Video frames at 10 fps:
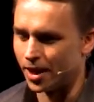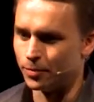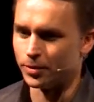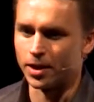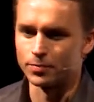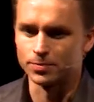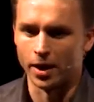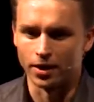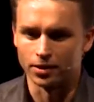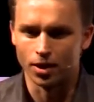It becomes
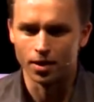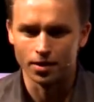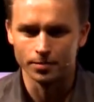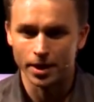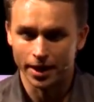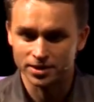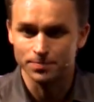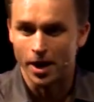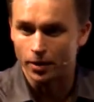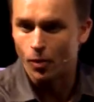my alarm. It's
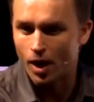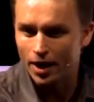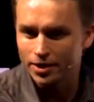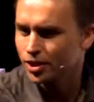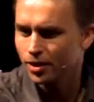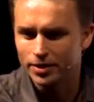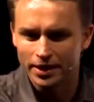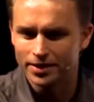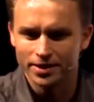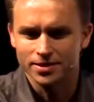my watch. I don't
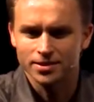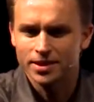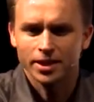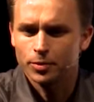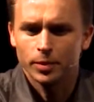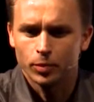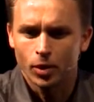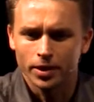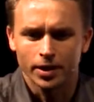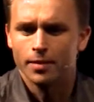need this. This thing could be
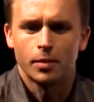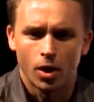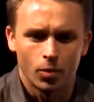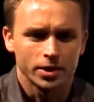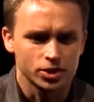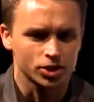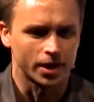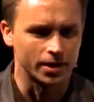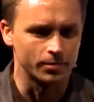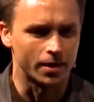broken. I'm always
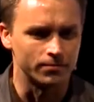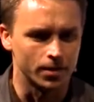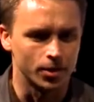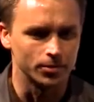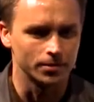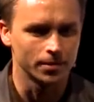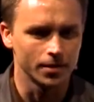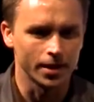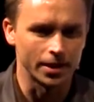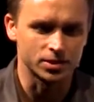checking my phone.
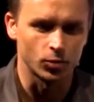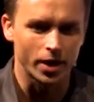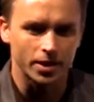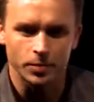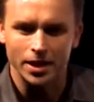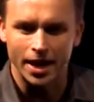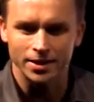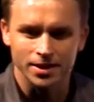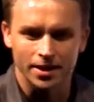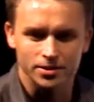It's a way to be
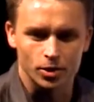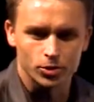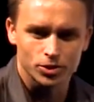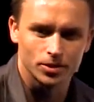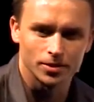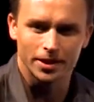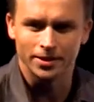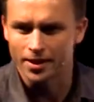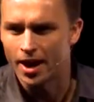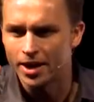antisocial
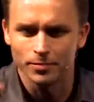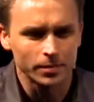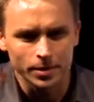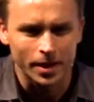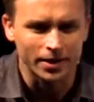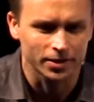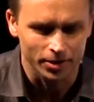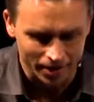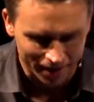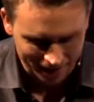in line. Maybe back there
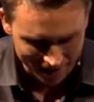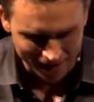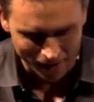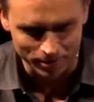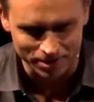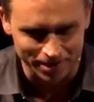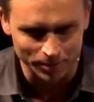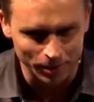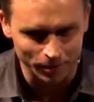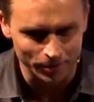you're like, I'm just going to
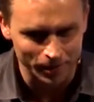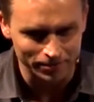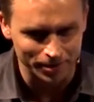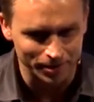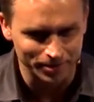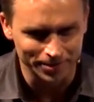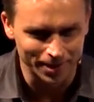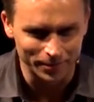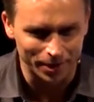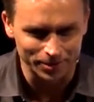play with my phone.
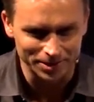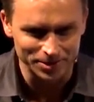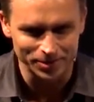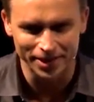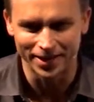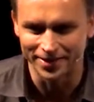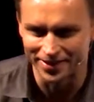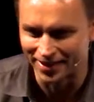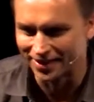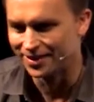I'm not really doing
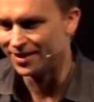anything.